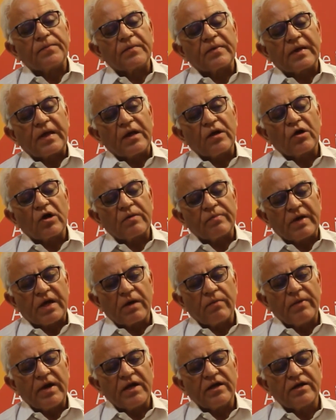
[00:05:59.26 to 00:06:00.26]
cannot be
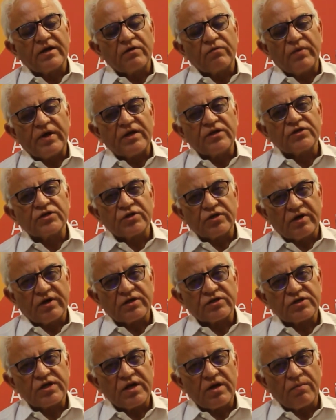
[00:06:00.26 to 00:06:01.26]
commented very
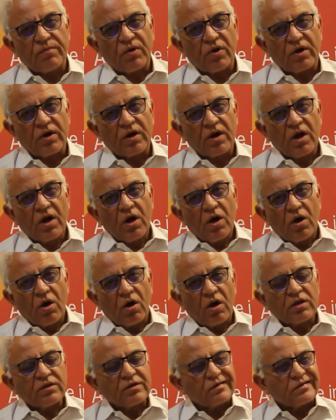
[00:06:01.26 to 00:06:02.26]
seriously upon.
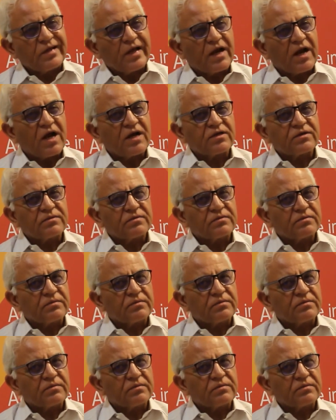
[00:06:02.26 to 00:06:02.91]
Although there are